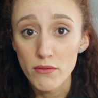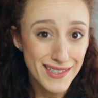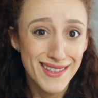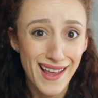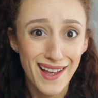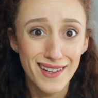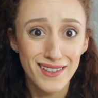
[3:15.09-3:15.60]

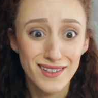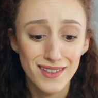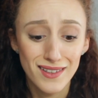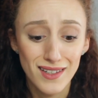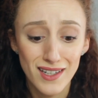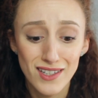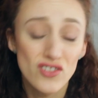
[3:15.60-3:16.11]
It's that.
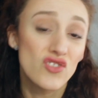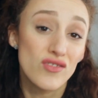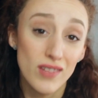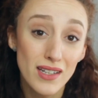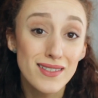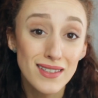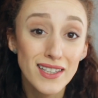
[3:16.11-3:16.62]

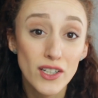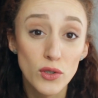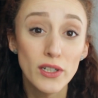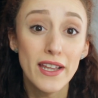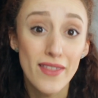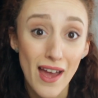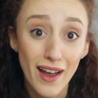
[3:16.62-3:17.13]
It's
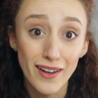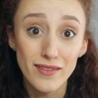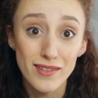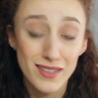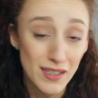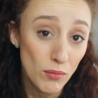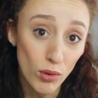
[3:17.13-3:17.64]
literally that
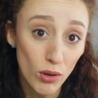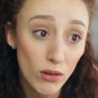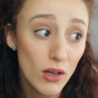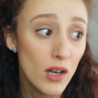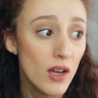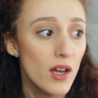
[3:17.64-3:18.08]
simple.